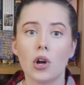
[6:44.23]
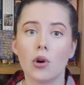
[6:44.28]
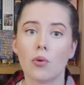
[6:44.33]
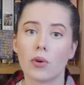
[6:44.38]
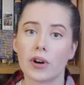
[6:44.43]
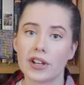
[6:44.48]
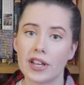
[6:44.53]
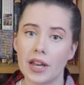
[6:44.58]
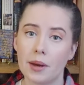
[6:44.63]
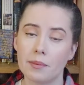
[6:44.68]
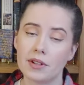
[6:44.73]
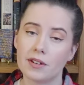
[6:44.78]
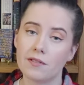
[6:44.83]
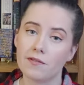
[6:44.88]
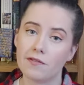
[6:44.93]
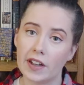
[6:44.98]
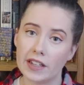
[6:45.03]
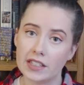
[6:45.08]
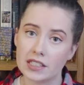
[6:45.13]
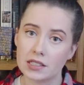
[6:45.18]
were kept in
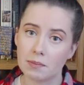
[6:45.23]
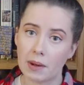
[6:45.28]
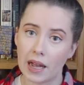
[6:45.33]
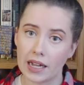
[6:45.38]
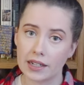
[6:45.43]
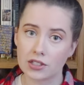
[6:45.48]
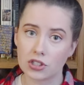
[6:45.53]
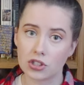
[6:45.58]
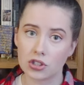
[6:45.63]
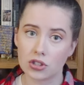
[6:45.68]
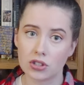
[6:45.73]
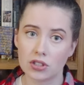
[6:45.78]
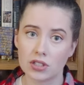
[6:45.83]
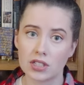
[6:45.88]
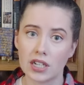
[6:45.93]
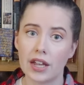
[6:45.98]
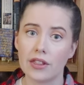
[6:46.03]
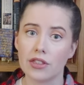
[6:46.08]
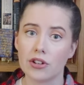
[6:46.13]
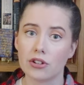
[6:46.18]
fenced pastures
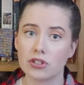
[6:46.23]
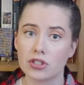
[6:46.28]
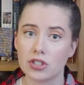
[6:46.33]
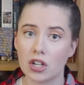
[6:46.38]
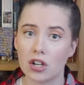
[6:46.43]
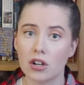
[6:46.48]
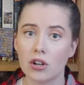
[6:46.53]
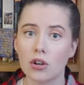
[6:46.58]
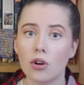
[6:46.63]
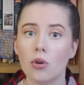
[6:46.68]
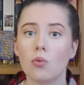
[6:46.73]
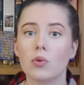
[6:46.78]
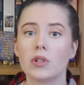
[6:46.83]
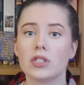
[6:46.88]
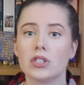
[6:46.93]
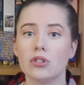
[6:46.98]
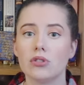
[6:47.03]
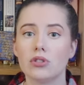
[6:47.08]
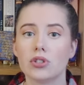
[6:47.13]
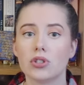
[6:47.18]
and their dung
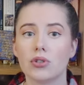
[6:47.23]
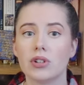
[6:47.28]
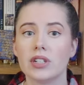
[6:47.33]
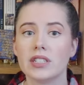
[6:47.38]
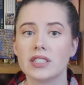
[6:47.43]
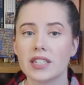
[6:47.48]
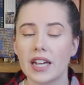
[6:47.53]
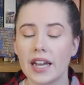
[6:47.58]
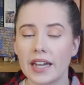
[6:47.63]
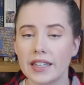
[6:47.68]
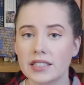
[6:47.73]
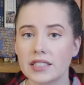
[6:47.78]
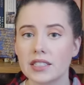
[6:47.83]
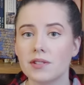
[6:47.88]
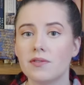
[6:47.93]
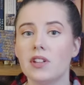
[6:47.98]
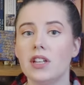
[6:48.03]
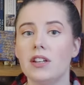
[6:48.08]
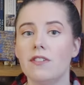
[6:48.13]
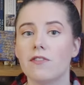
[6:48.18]
was used to
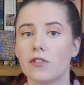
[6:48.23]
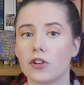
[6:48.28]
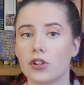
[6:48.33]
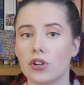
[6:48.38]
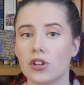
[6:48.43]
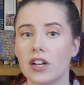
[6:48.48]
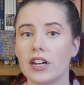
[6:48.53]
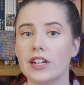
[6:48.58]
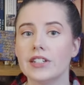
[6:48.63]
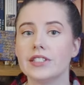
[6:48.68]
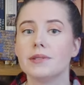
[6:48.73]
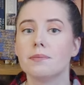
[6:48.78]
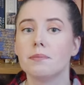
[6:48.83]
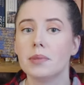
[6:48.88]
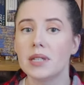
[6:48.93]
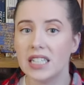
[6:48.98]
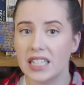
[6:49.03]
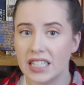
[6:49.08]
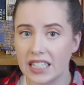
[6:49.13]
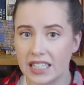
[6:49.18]
intensively fertilize
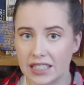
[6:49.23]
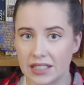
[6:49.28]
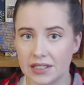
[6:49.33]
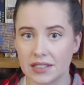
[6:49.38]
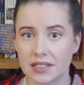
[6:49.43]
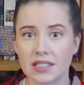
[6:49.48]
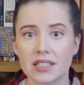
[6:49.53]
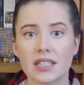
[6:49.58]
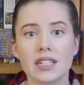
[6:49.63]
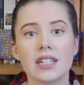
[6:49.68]
peas.